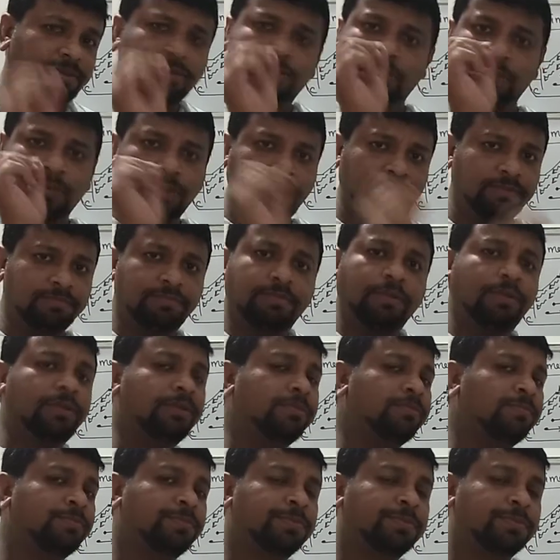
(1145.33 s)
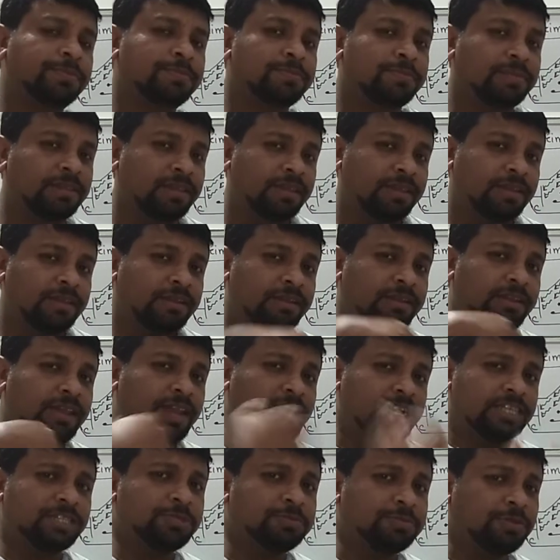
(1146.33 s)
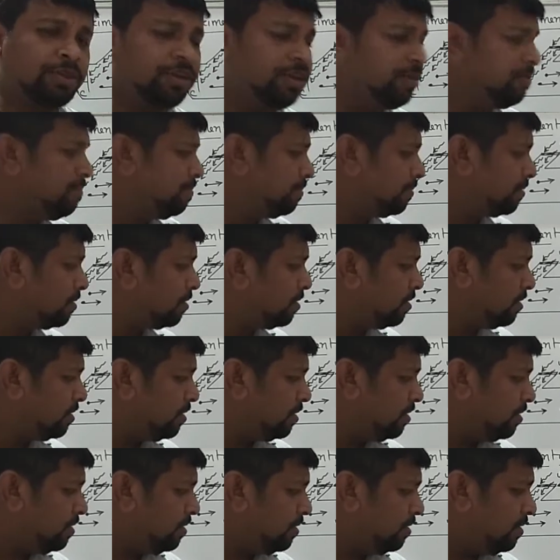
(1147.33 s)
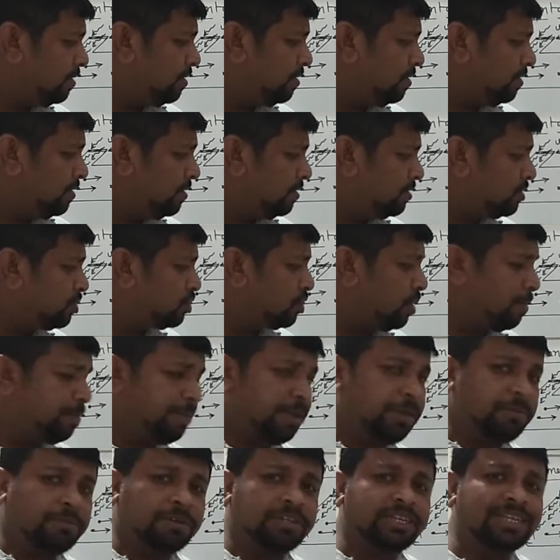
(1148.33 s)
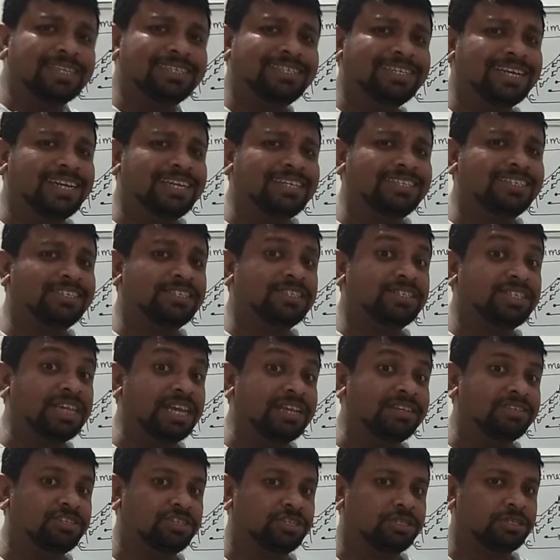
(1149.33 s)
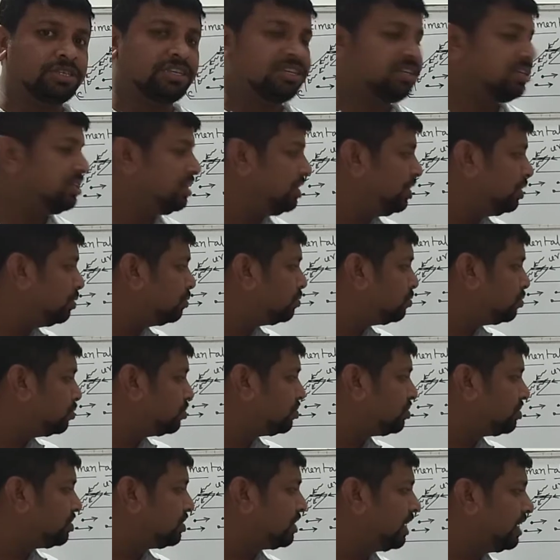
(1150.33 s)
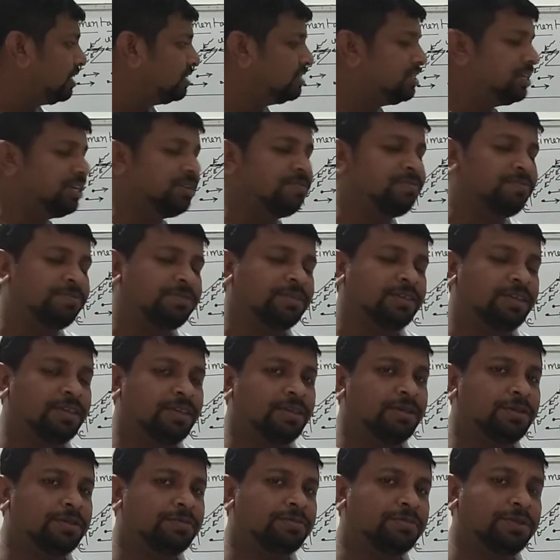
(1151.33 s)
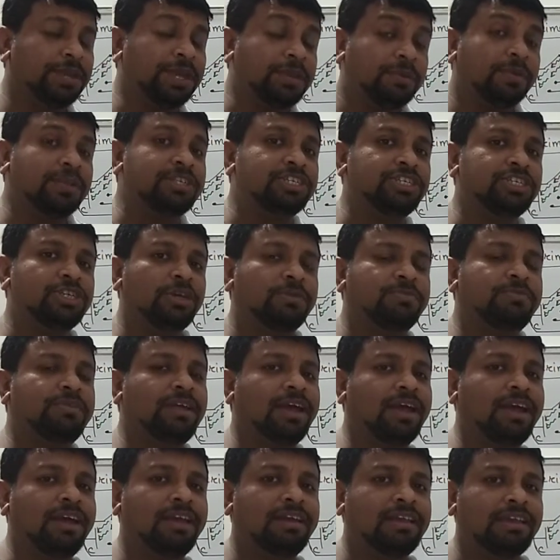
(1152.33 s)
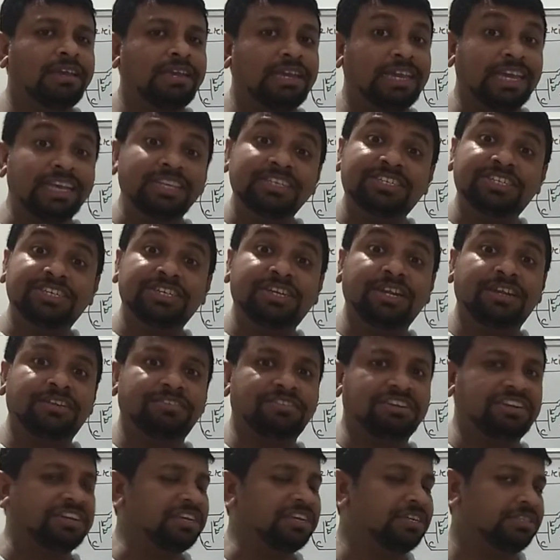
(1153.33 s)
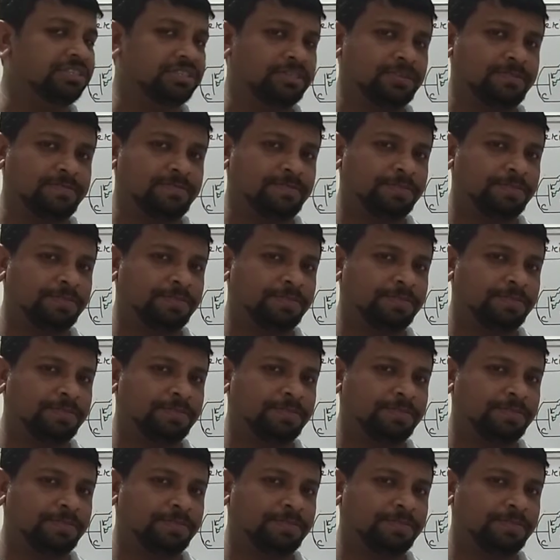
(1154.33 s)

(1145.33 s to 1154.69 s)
1 point. Next point, stopping potential is changed due to change in frequency of the incident radiation.